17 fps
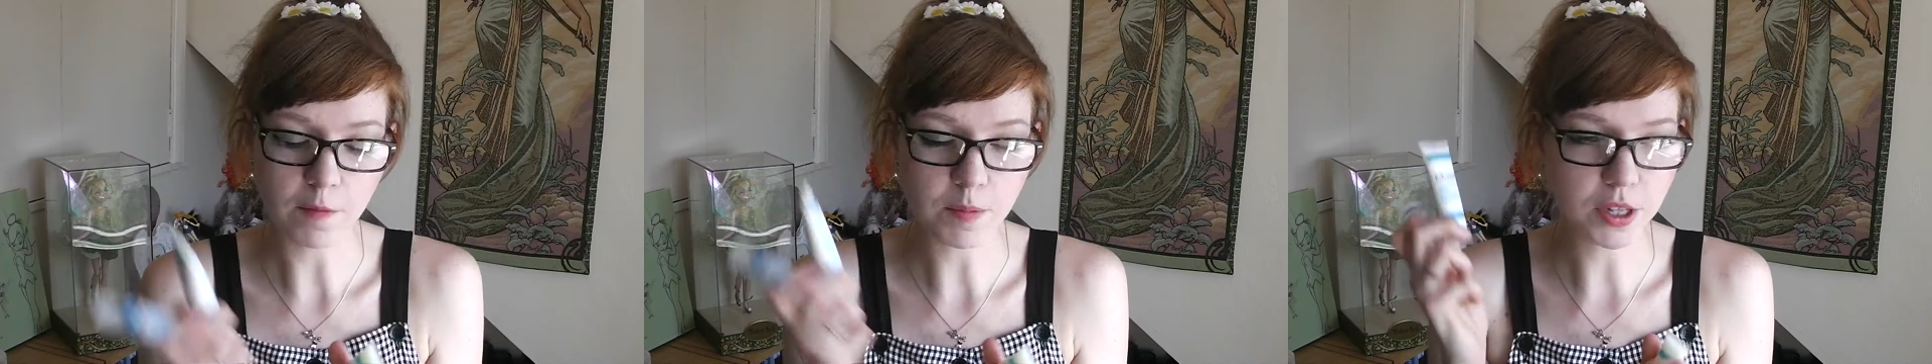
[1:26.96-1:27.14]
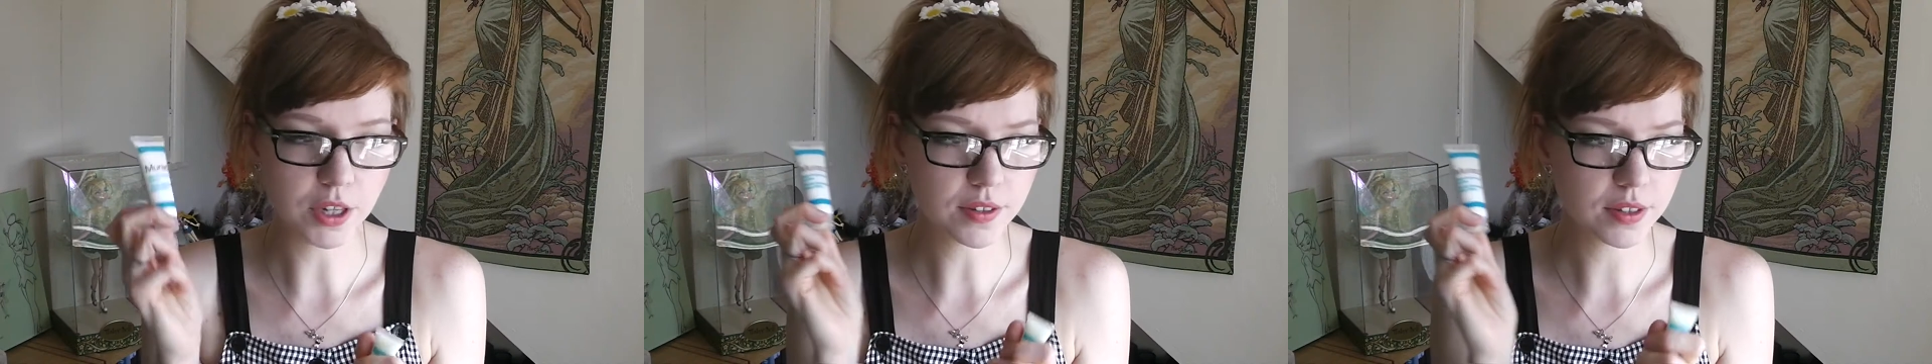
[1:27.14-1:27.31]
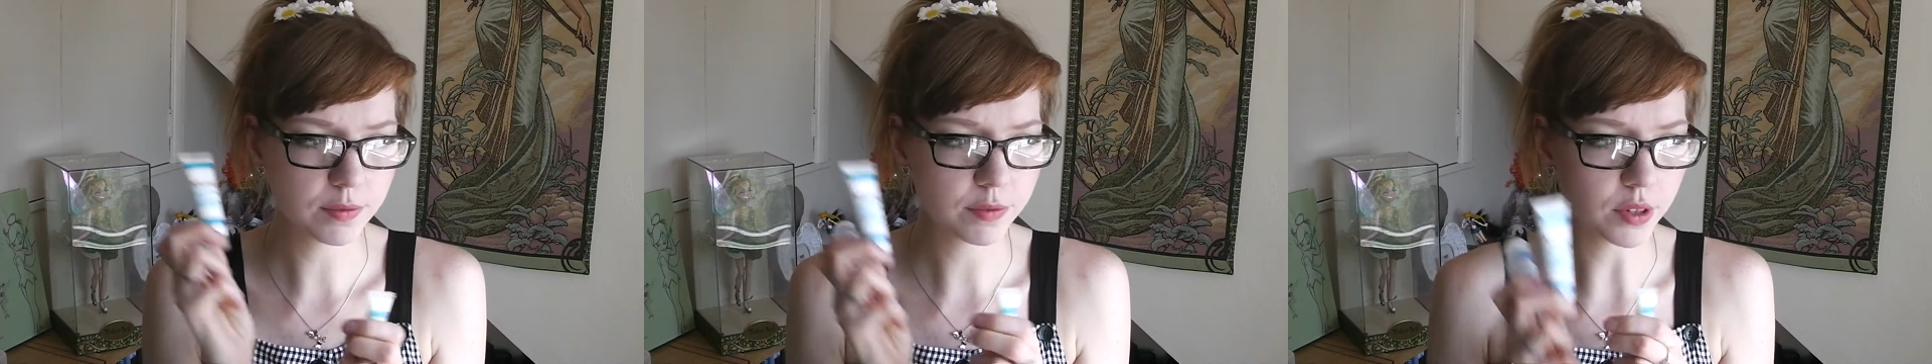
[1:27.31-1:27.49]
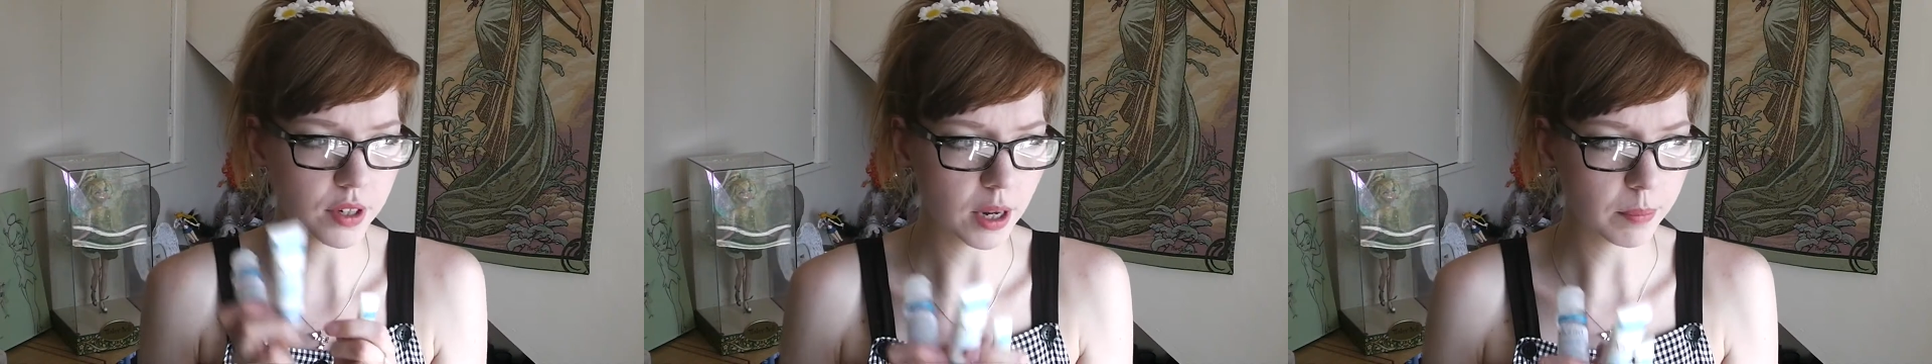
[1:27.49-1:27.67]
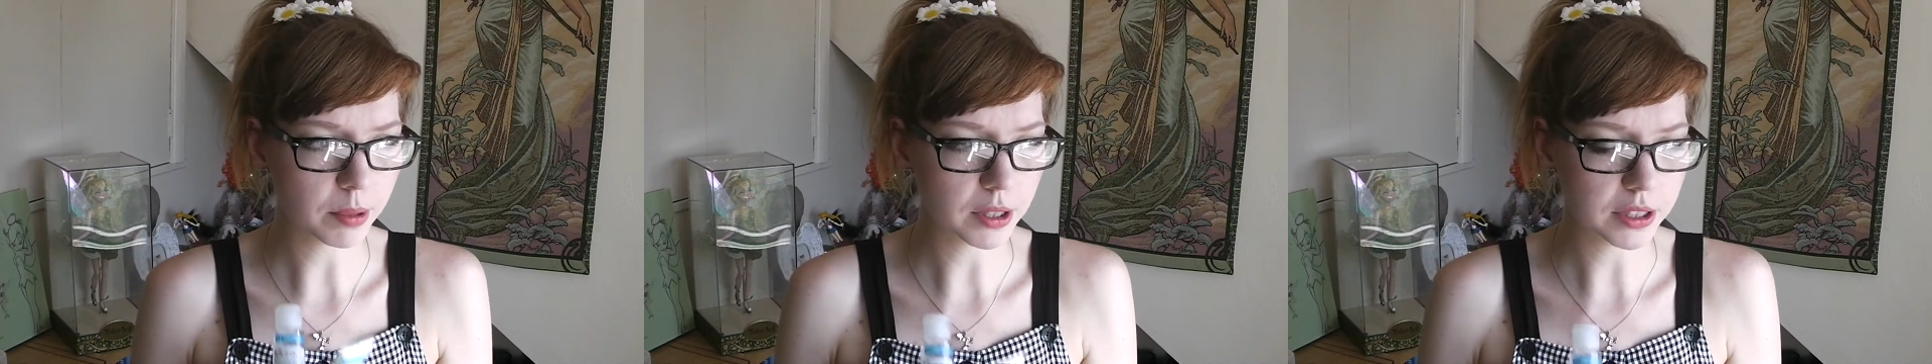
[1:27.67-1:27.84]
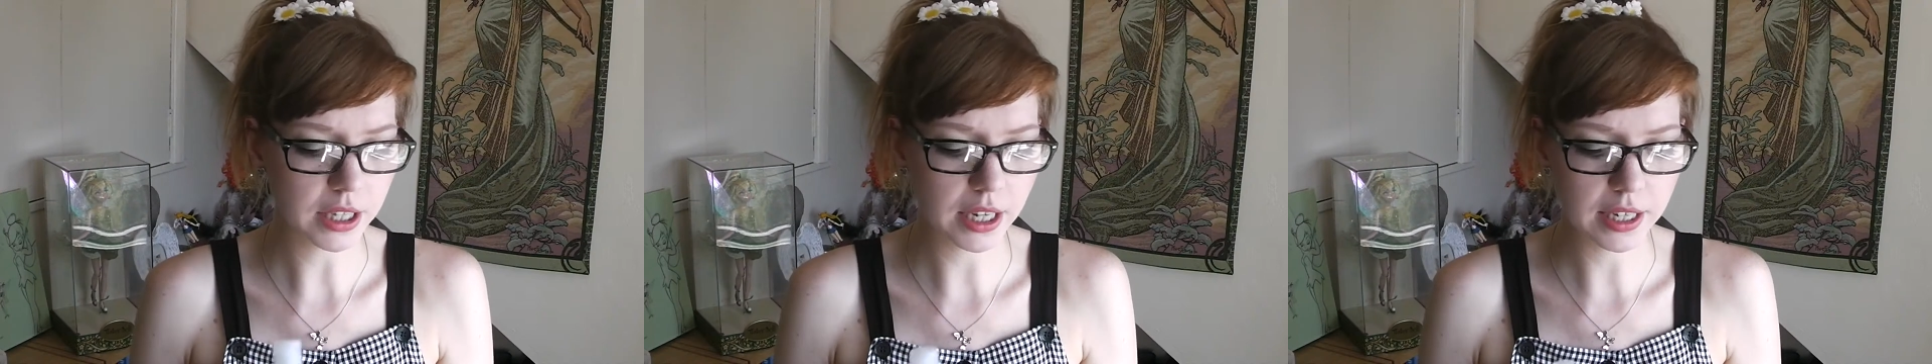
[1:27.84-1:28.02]
I've been using them for a
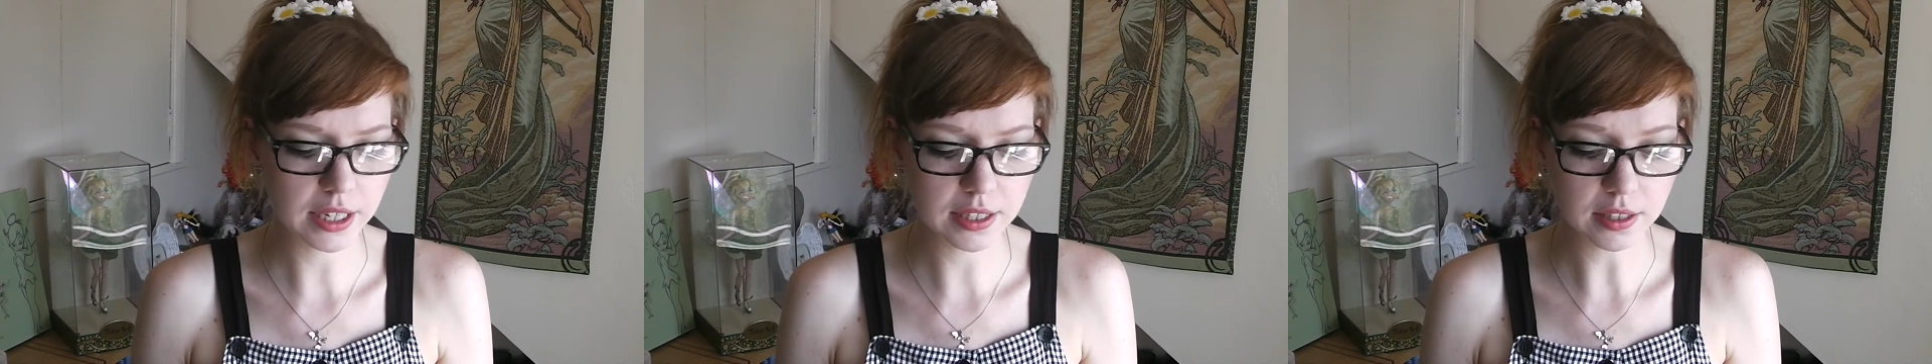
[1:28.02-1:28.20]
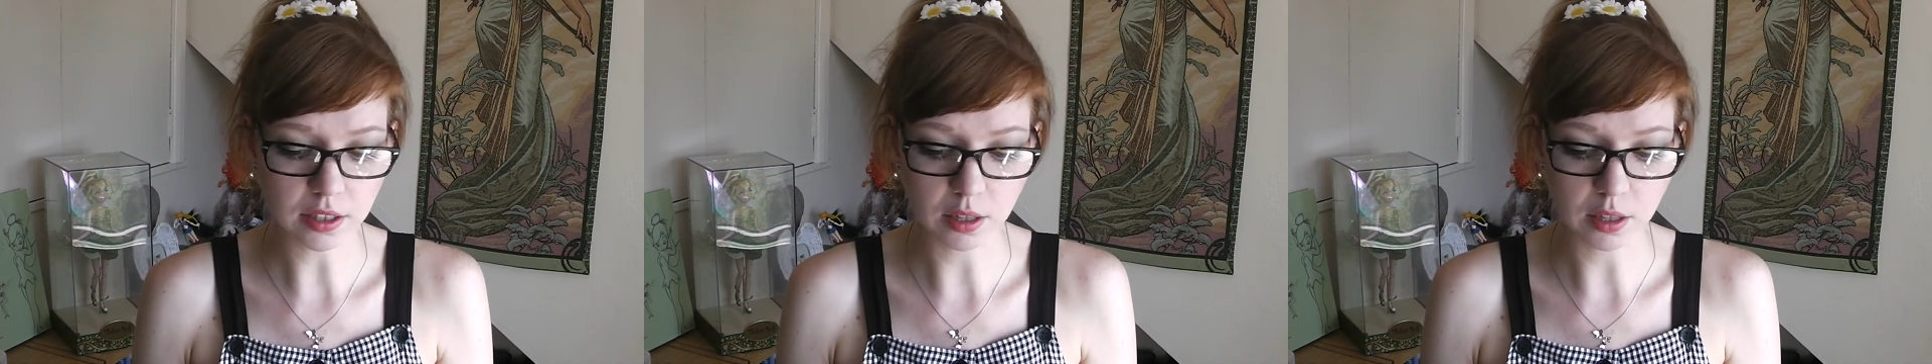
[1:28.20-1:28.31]
couple of days,